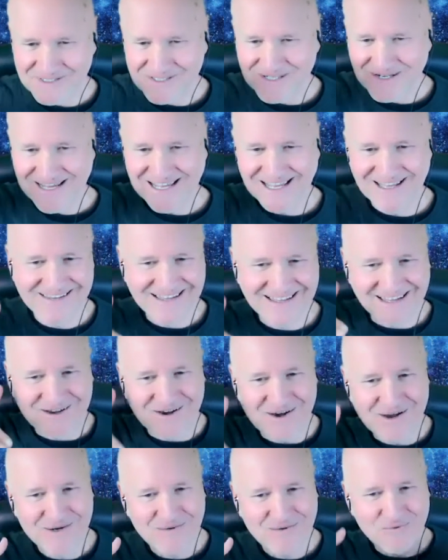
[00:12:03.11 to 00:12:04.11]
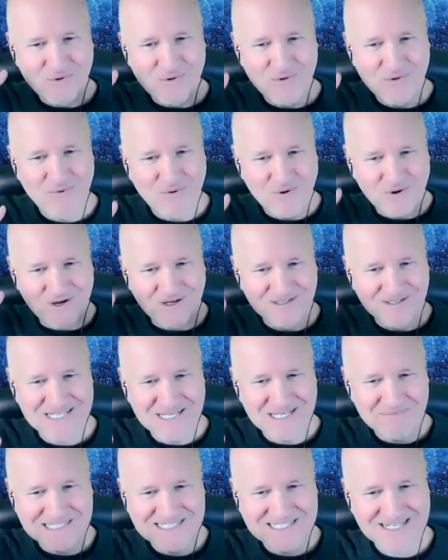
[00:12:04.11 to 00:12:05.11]
You know how they kind of walk on
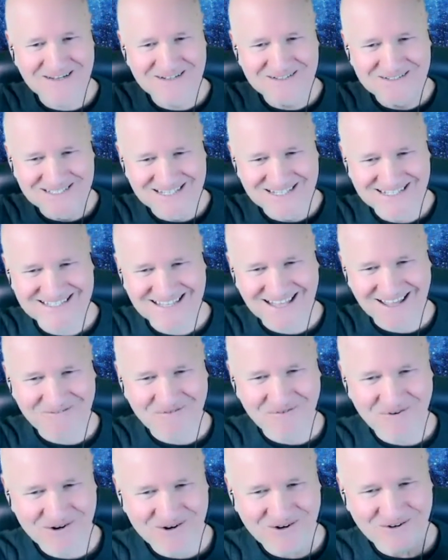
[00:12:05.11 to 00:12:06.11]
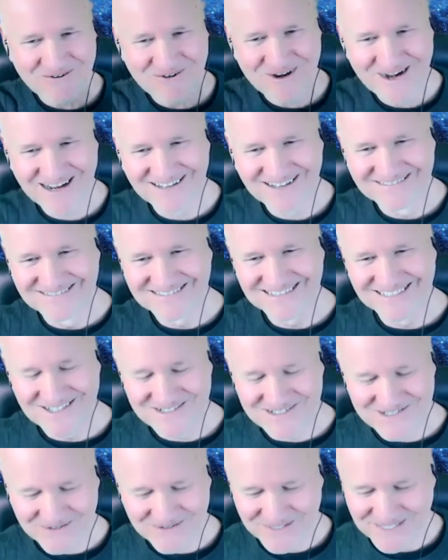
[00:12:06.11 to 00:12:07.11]
tippy toes as they walk around,
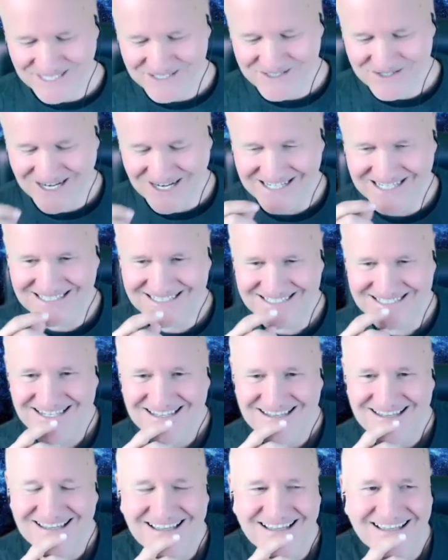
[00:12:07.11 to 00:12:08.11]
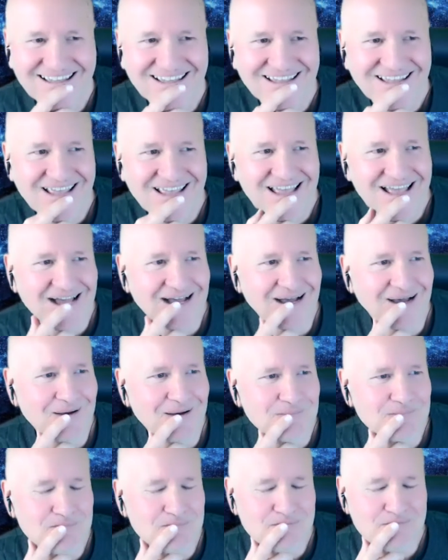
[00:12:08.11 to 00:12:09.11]
doing their trainings.
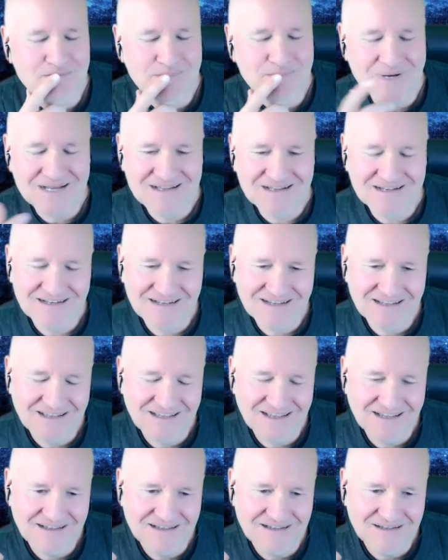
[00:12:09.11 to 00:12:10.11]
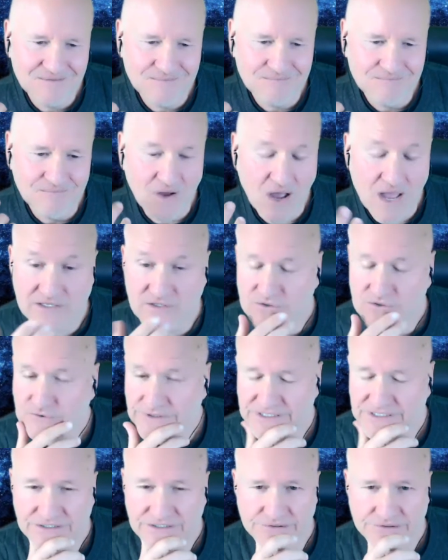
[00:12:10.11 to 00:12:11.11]
But Michael
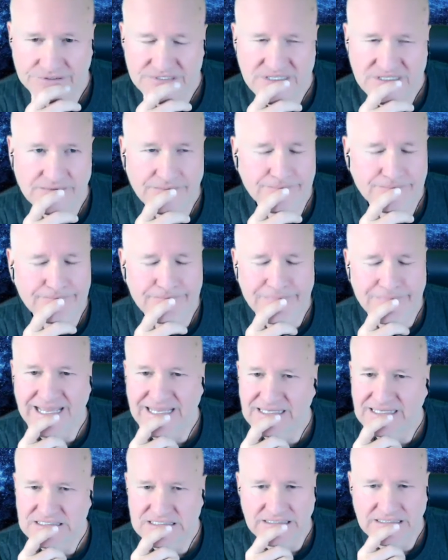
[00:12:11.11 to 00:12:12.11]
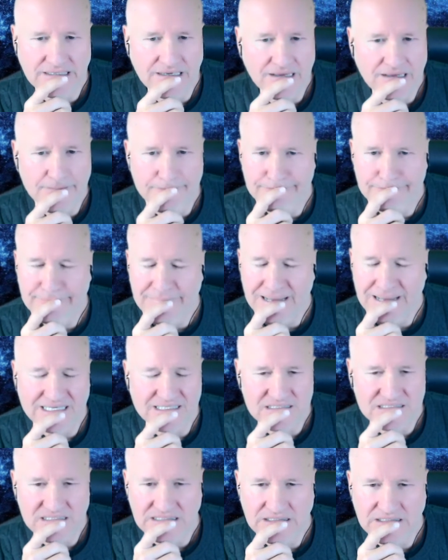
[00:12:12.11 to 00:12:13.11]
Grinder is an amazing,
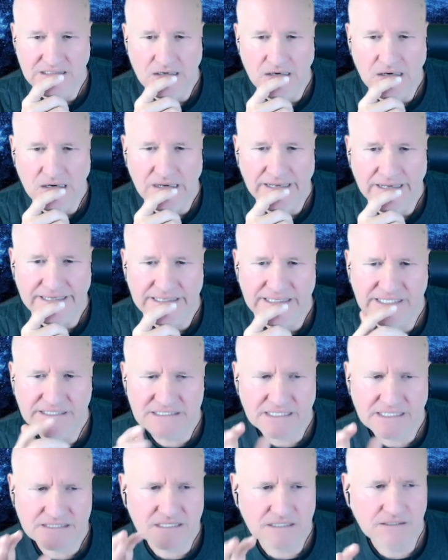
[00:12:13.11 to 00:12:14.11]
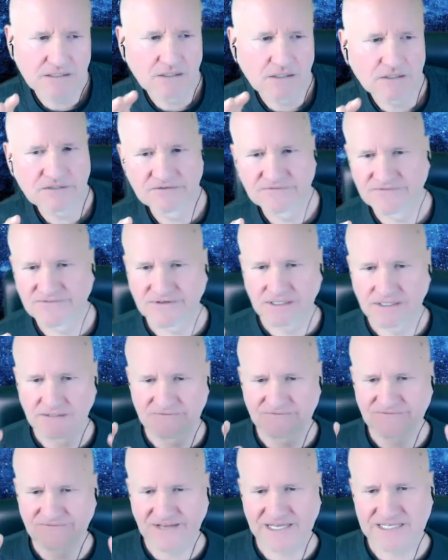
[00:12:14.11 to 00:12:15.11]
amazing guy. He does a lot of
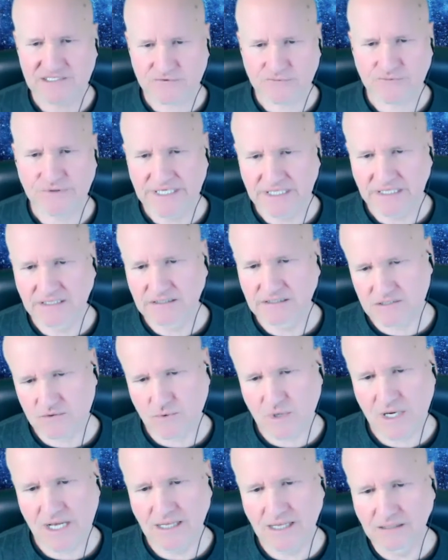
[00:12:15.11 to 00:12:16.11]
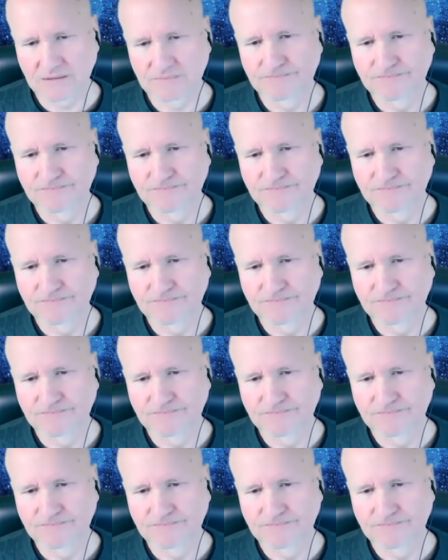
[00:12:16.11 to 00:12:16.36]
face reading as well.